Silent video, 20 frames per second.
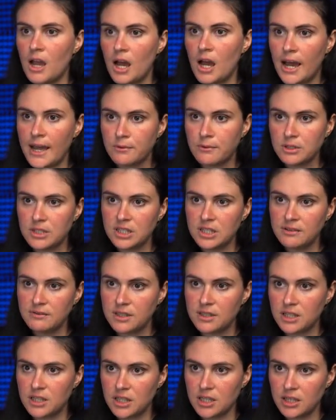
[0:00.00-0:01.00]
I will leave
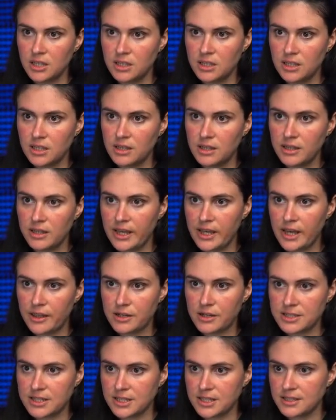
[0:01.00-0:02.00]
the
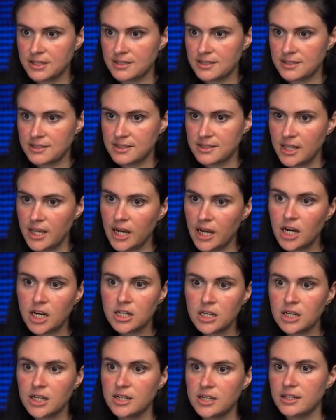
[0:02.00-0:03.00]
other settings as they are,
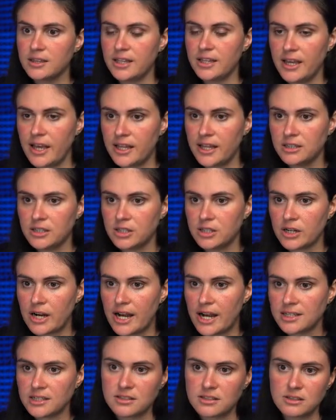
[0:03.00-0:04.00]
and in the end you're
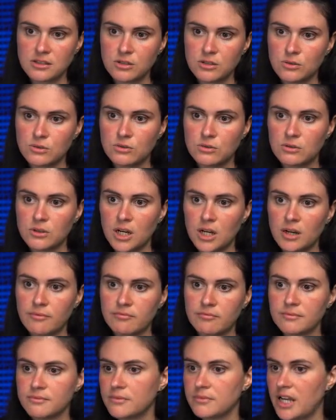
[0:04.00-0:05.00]
asked
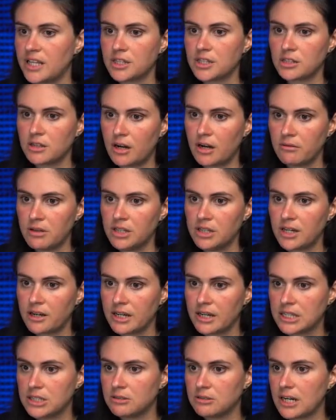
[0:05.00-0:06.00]
to enter a
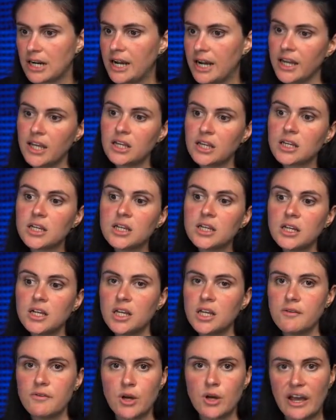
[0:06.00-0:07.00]
redirect URI.
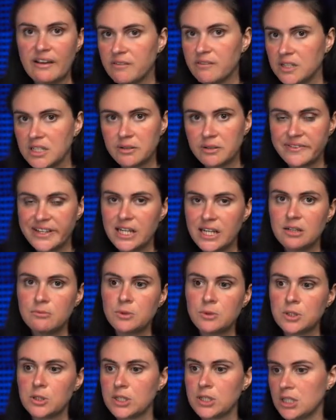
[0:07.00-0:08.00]
If you have one
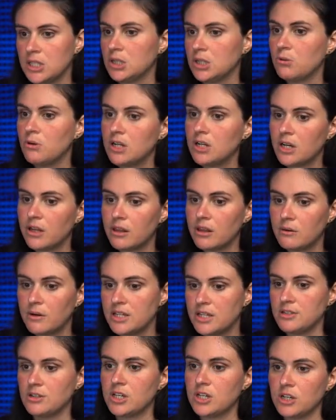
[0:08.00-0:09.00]
available, you can do it,
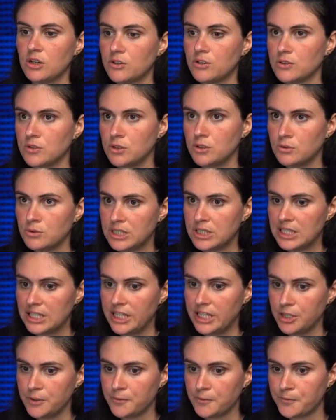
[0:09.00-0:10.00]
otherwise you can also do it
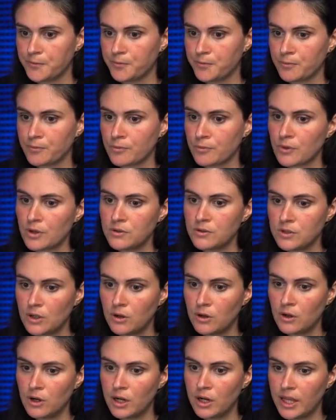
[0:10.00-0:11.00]
later.
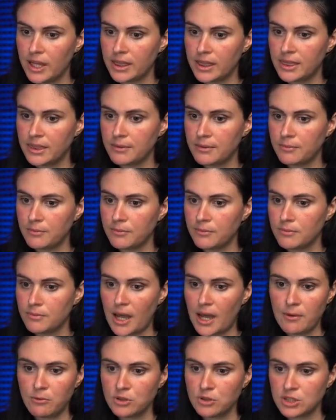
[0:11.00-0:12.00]
So
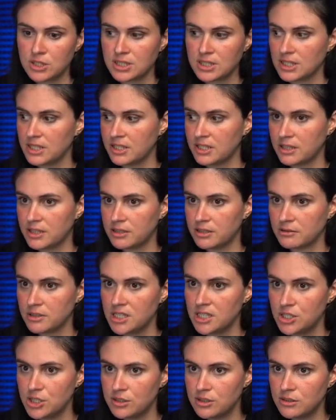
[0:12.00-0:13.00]
I will just click on
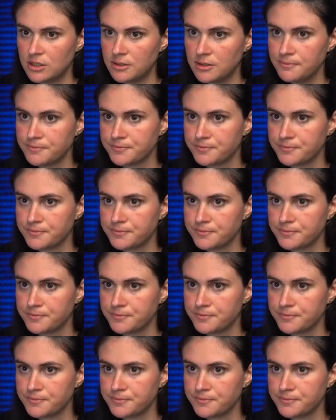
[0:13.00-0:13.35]
Register.